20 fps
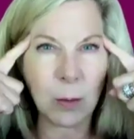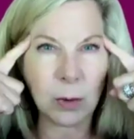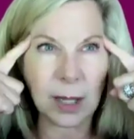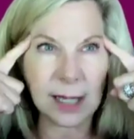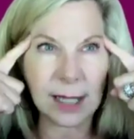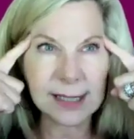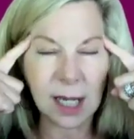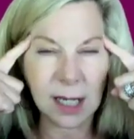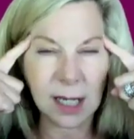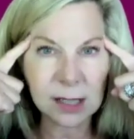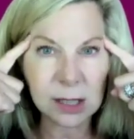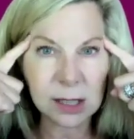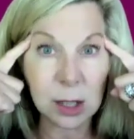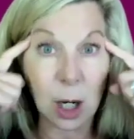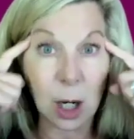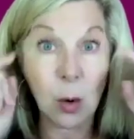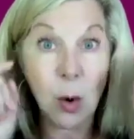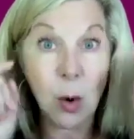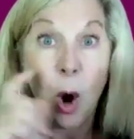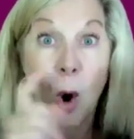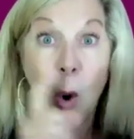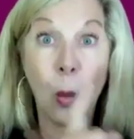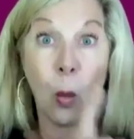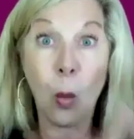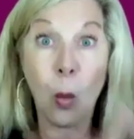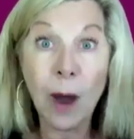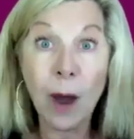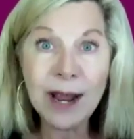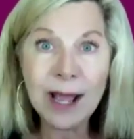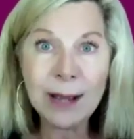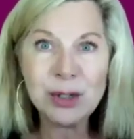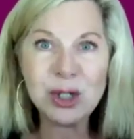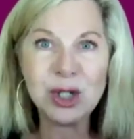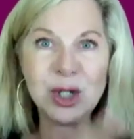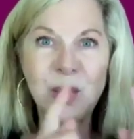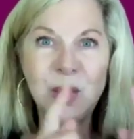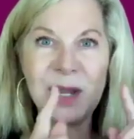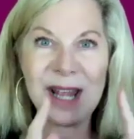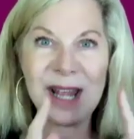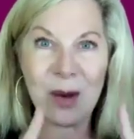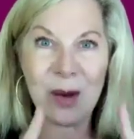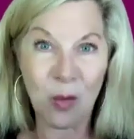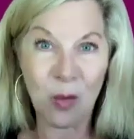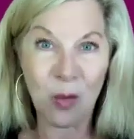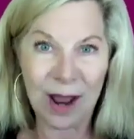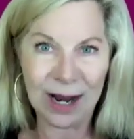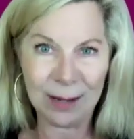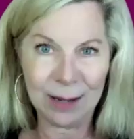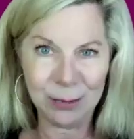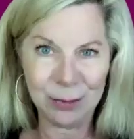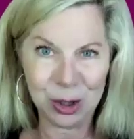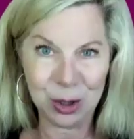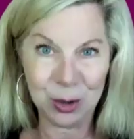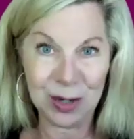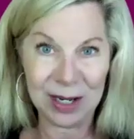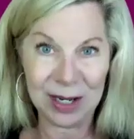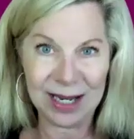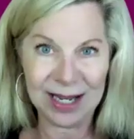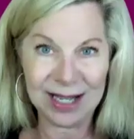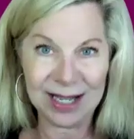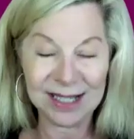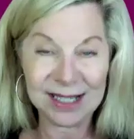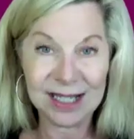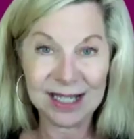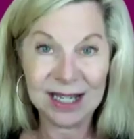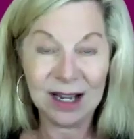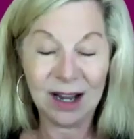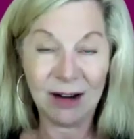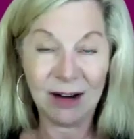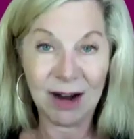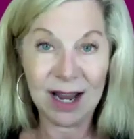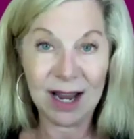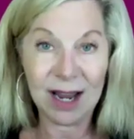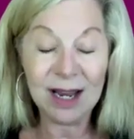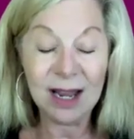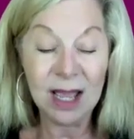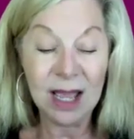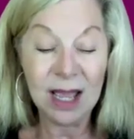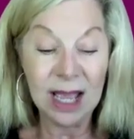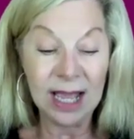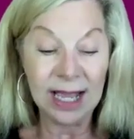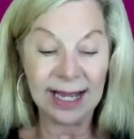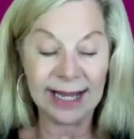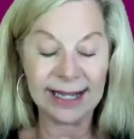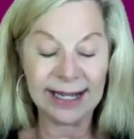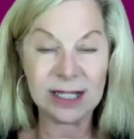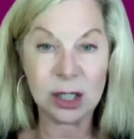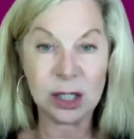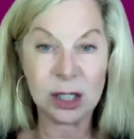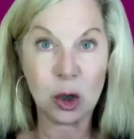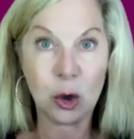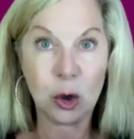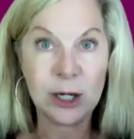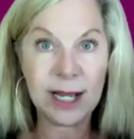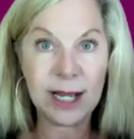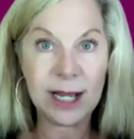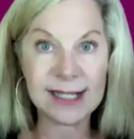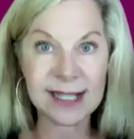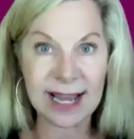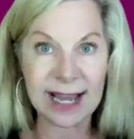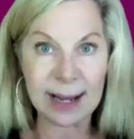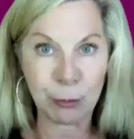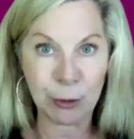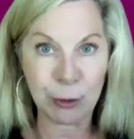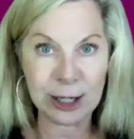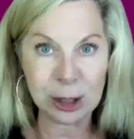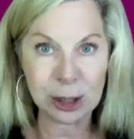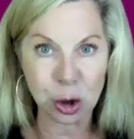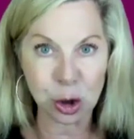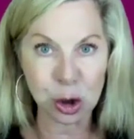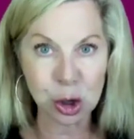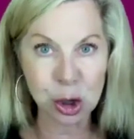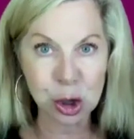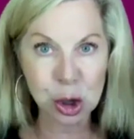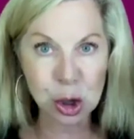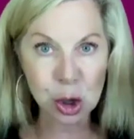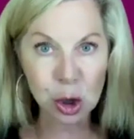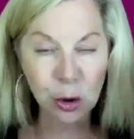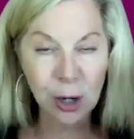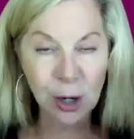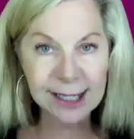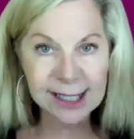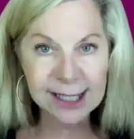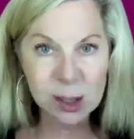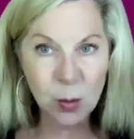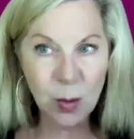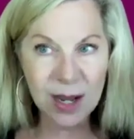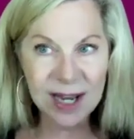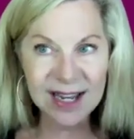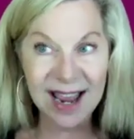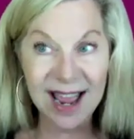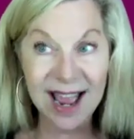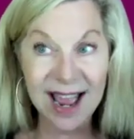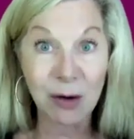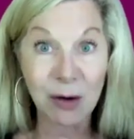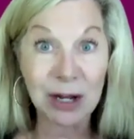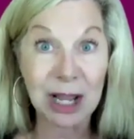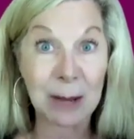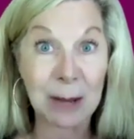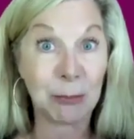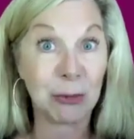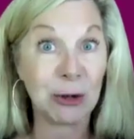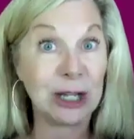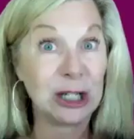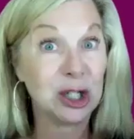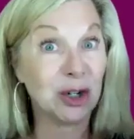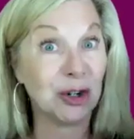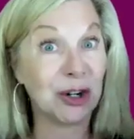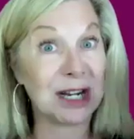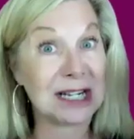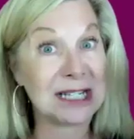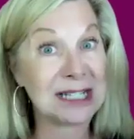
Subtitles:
lets us know what I'm doing and when I'm doing it. All right. It brings your stress way down. It brings your